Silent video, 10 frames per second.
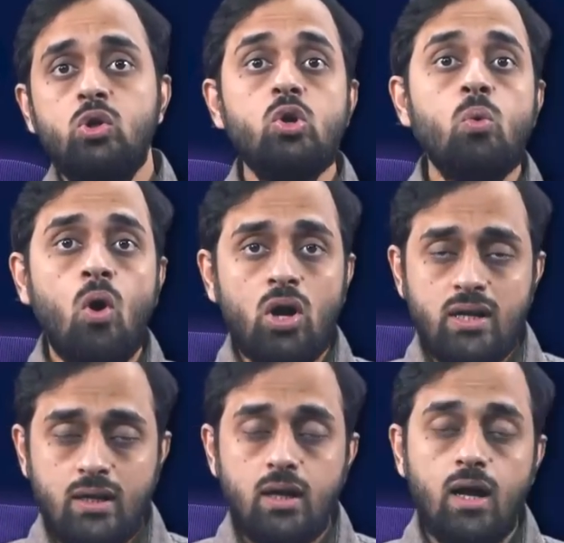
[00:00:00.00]
do you
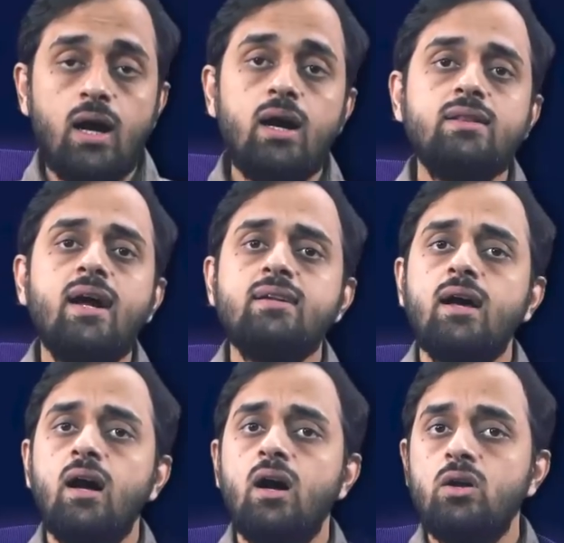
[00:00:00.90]
want uh, that?
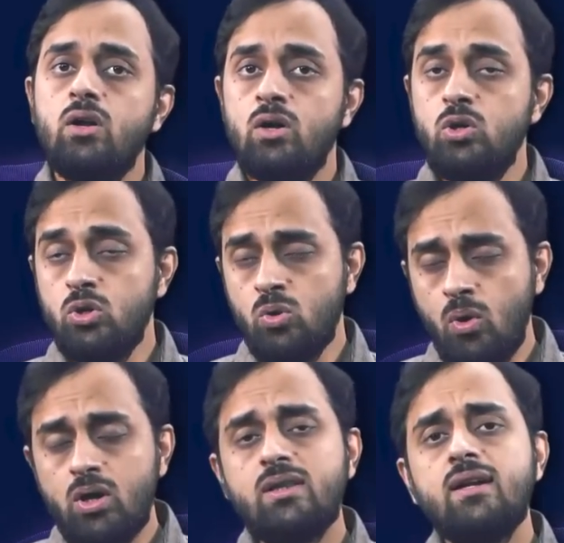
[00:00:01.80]
Uh, uh do you
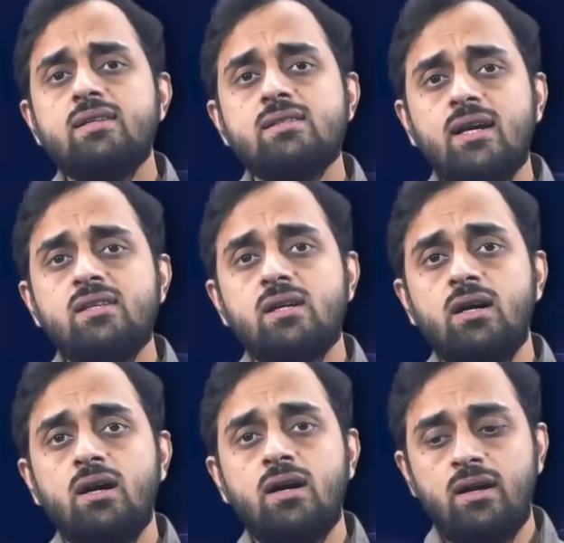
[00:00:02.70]
want that such
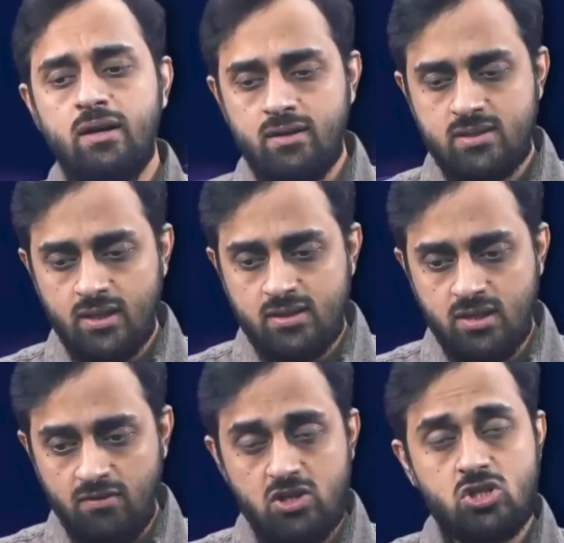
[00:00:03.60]
uh, uh, such
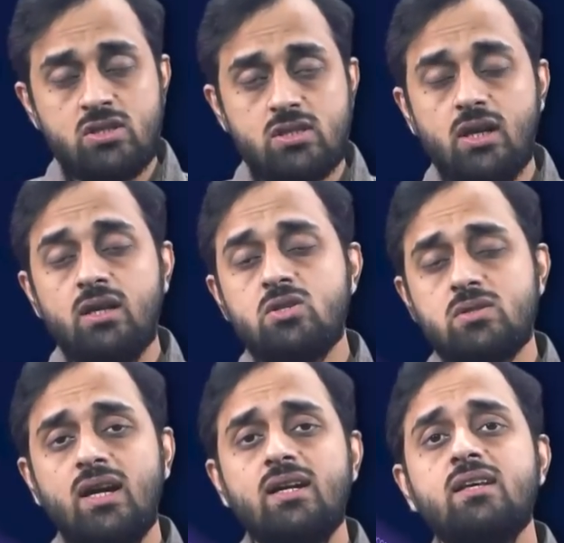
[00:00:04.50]
divisions in
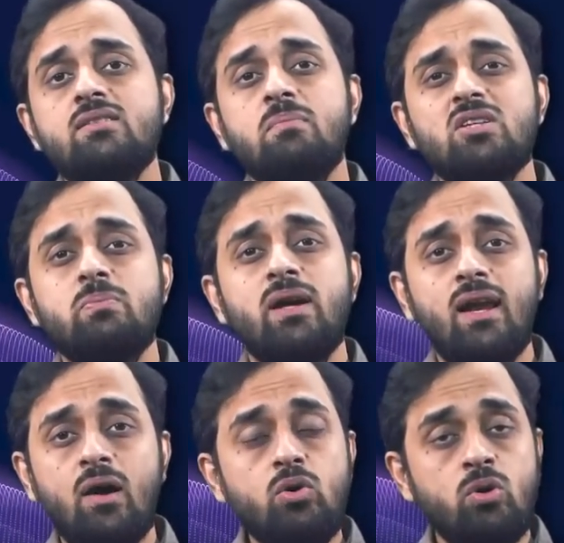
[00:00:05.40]
societies must be
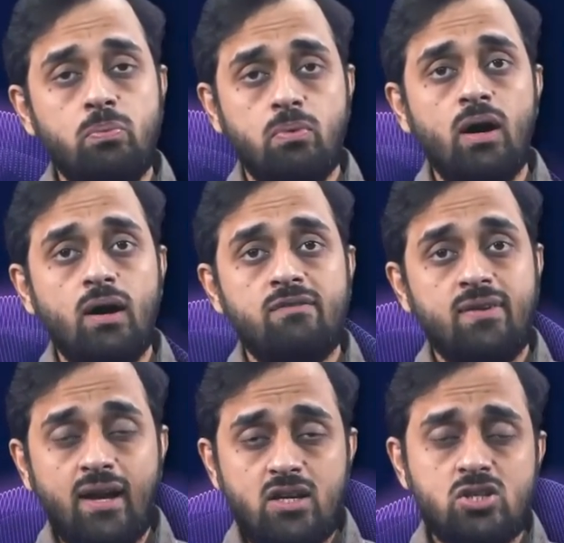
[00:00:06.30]
allowed to
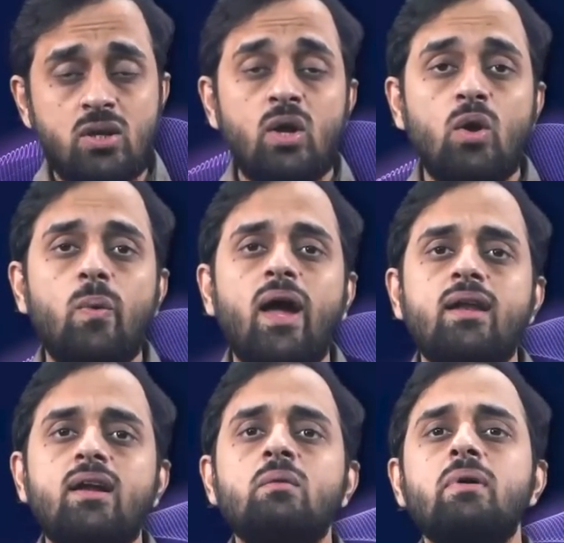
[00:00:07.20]
flourish,
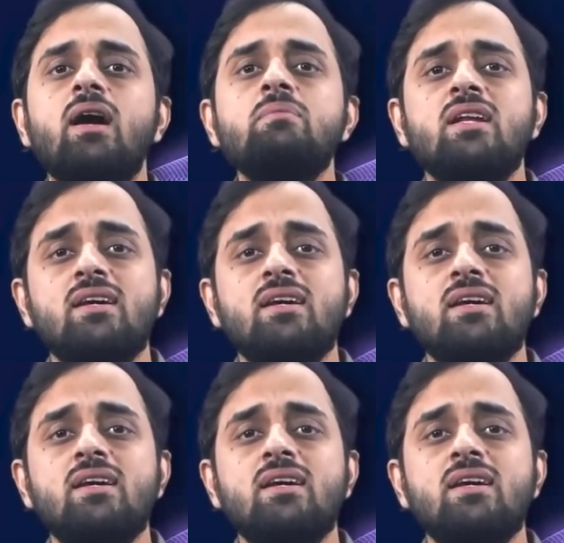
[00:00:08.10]
where it becomes an